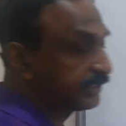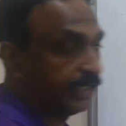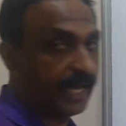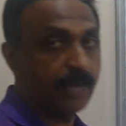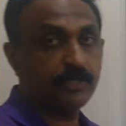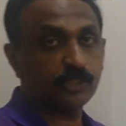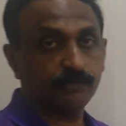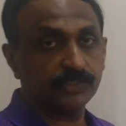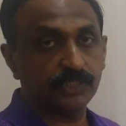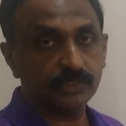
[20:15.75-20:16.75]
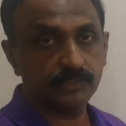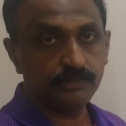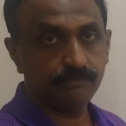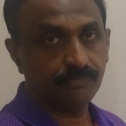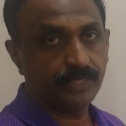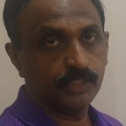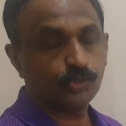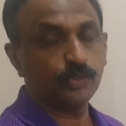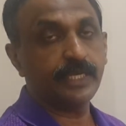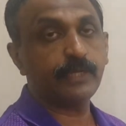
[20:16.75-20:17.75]
the diameter of the circle.
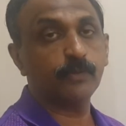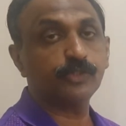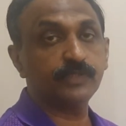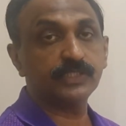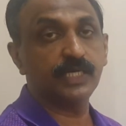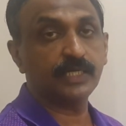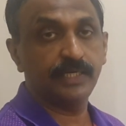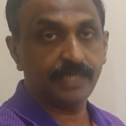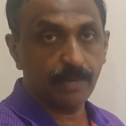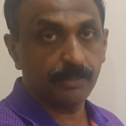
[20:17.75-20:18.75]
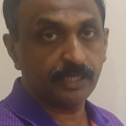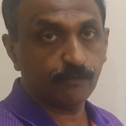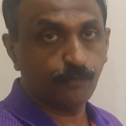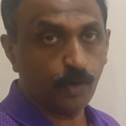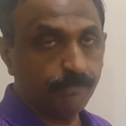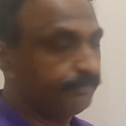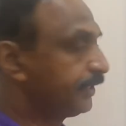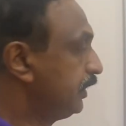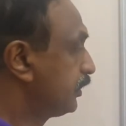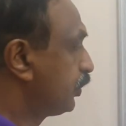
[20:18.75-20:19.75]
So the equation of the circle in diametric form.
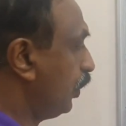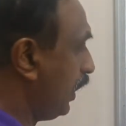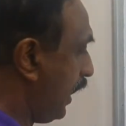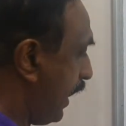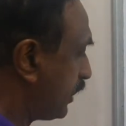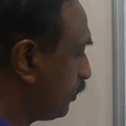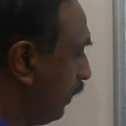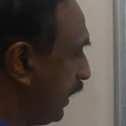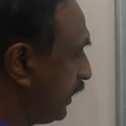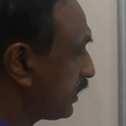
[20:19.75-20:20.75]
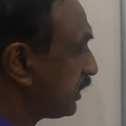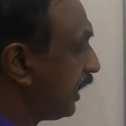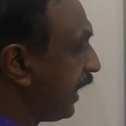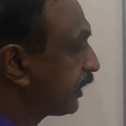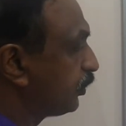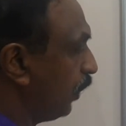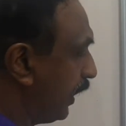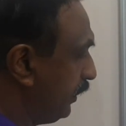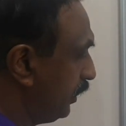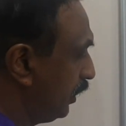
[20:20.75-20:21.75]
So x minus
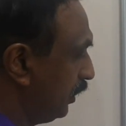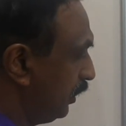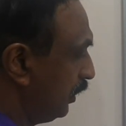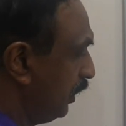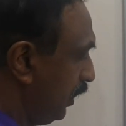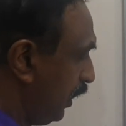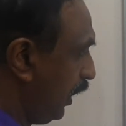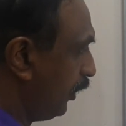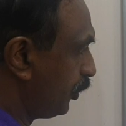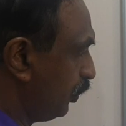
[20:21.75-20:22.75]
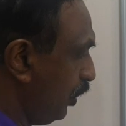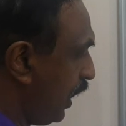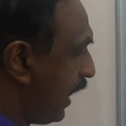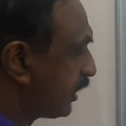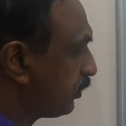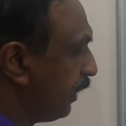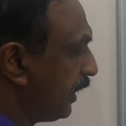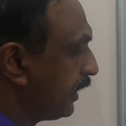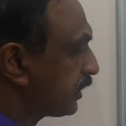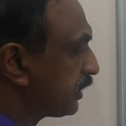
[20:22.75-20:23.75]
x1 into x
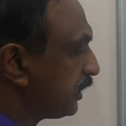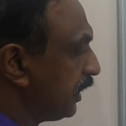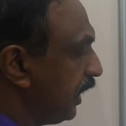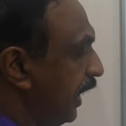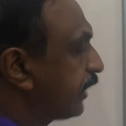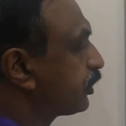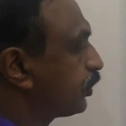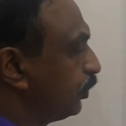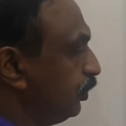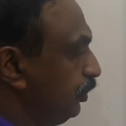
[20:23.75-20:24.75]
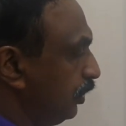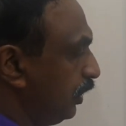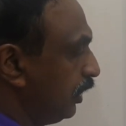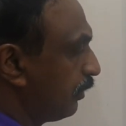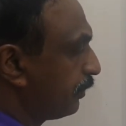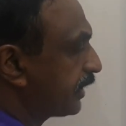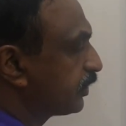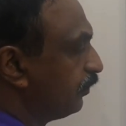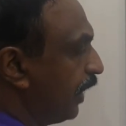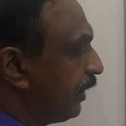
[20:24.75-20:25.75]
minus x2
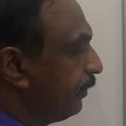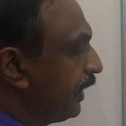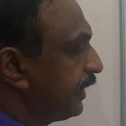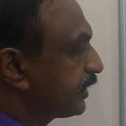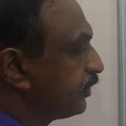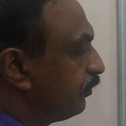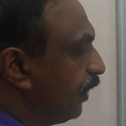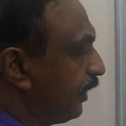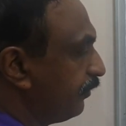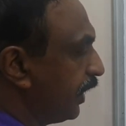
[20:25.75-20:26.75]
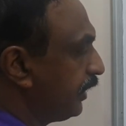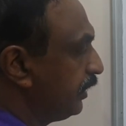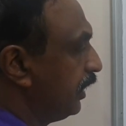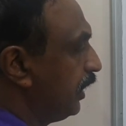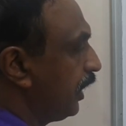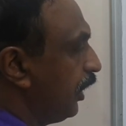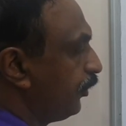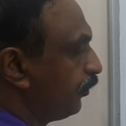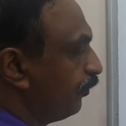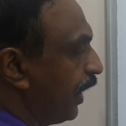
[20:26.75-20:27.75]
plus y minus y1
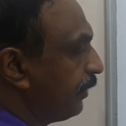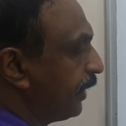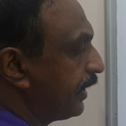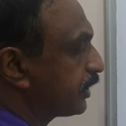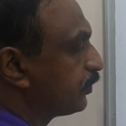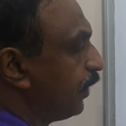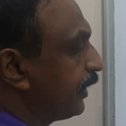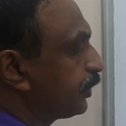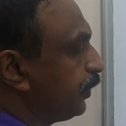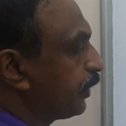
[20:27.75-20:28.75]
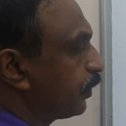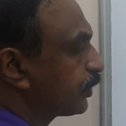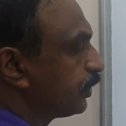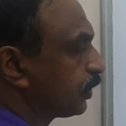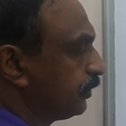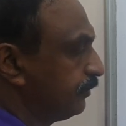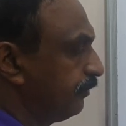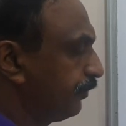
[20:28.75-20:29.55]
into y minus y2 equal to 0.